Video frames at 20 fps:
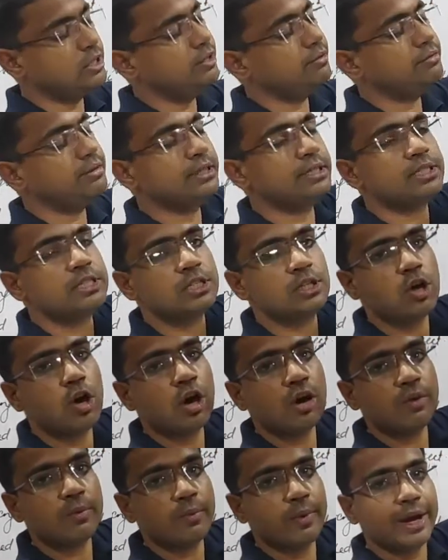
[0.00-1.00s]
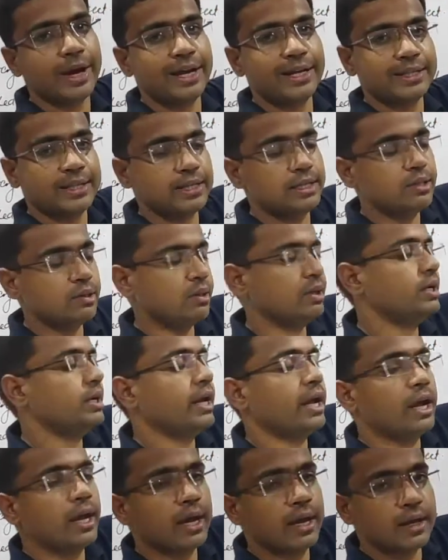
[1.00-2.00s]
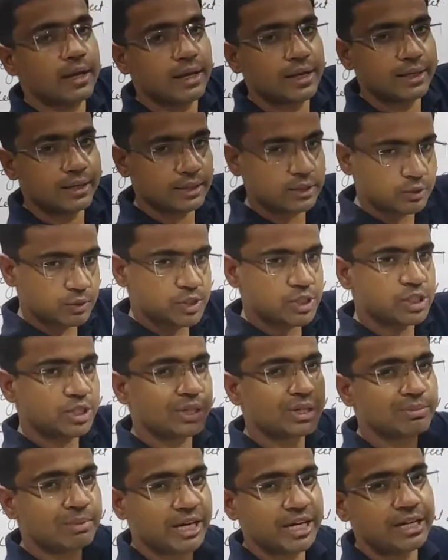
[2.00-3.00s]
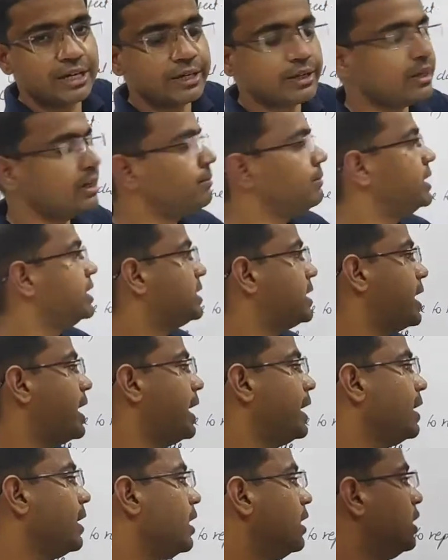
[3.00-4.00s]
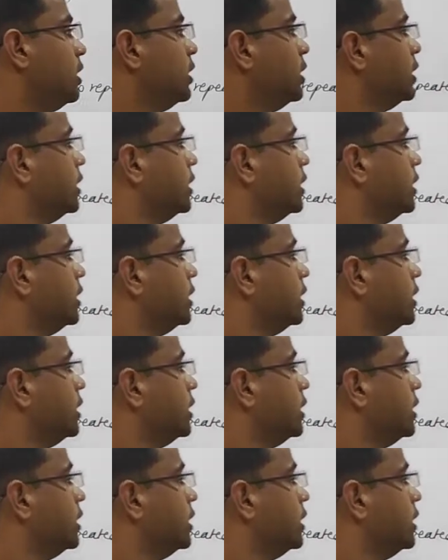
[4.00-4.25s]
If it is a long wire, then you can like twist it by little bit angle,